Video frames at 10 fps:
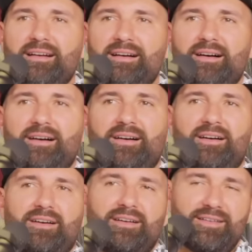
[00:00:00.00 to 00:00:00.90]
Oh,
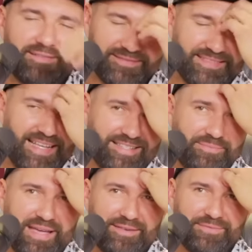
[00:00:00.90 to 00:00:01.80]
that's a
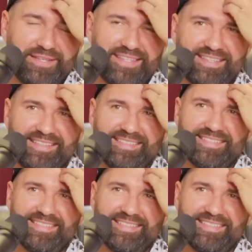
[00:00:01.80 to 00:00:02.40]
bad feeling.